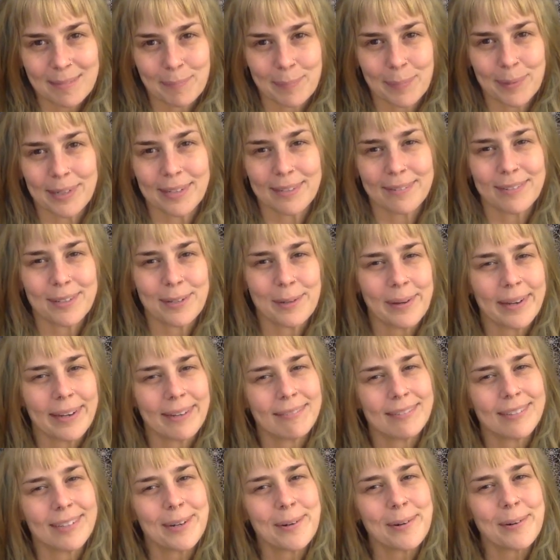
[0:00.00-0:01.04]
But if you
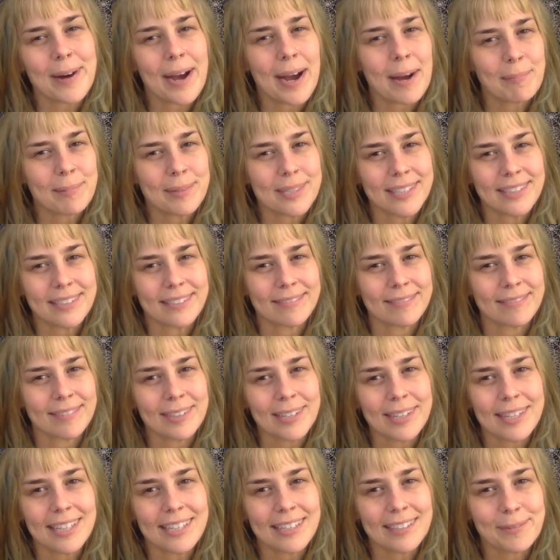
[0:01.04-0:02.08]
have no option of
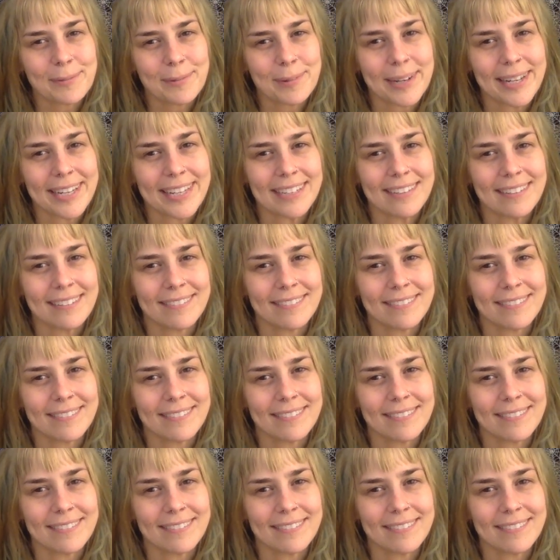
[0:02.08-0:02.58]
looking away,